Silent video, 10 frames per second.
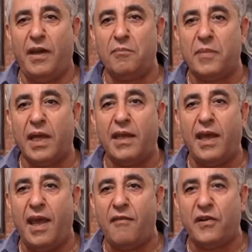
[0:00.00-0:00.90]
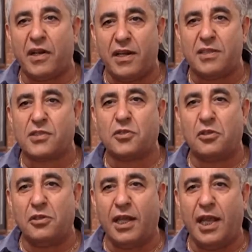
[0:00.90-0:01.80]
I'm going to have a
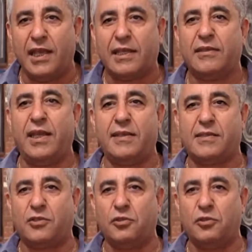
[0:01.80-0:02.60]
restaurant like this